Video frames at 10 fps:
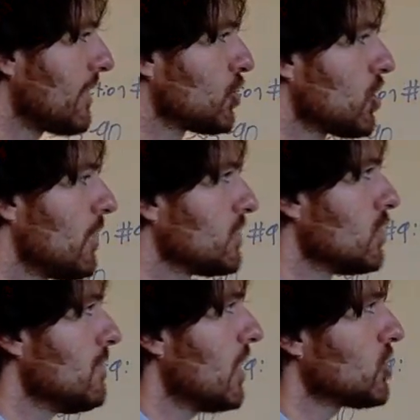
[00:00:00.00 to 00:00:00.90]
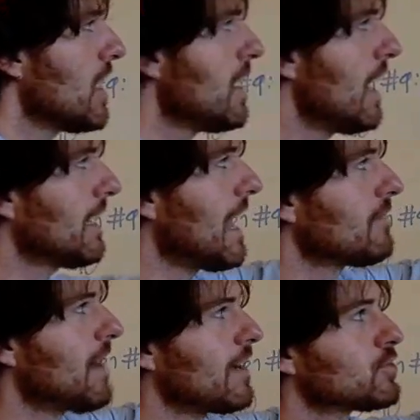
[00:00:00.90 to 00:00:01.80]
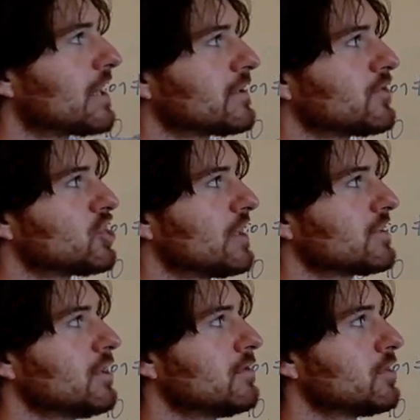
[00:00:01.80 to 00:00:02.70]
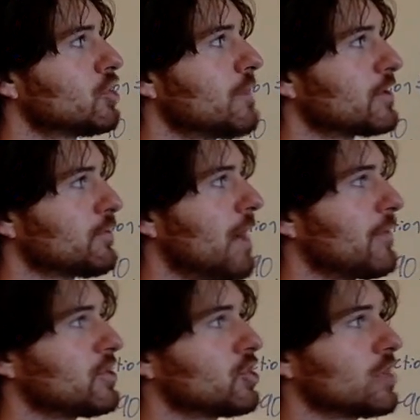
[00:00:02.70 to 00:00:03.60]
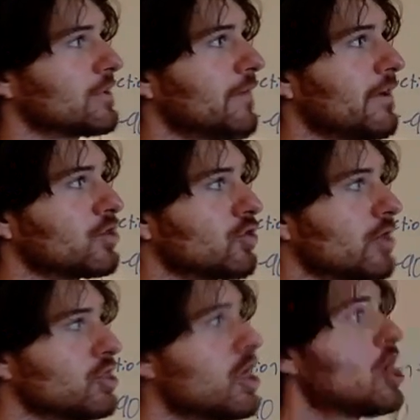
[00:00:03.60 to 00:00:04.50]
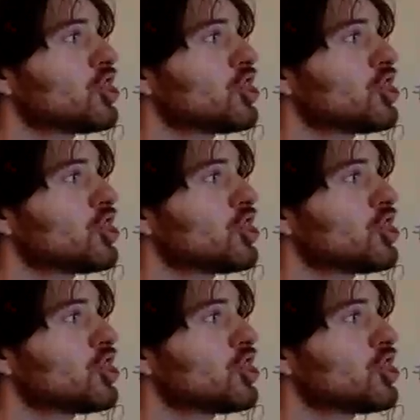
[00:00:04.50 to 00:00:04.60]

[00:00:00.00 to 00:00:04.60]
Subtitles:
kind of showing too much. Again, my objective is just to use the geometric properties to justify construction.